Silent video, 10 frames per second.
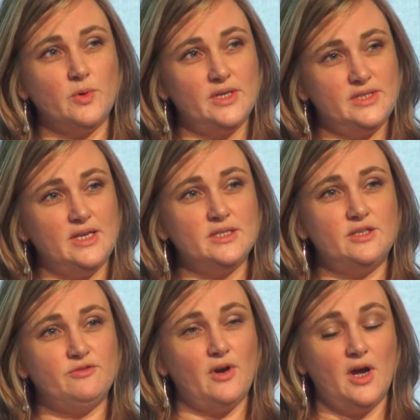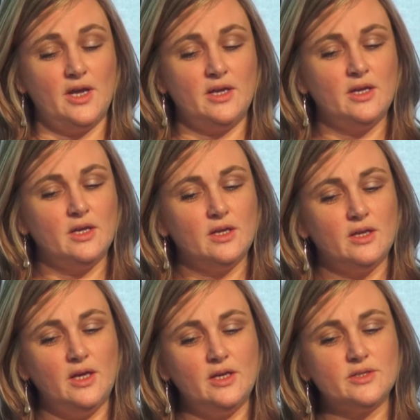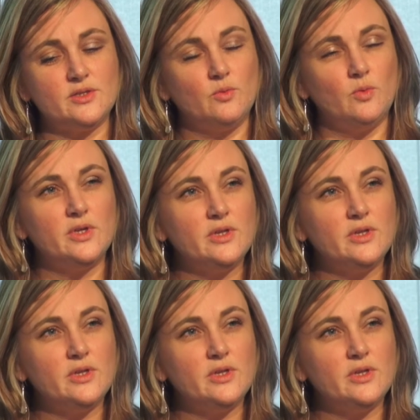identify is what are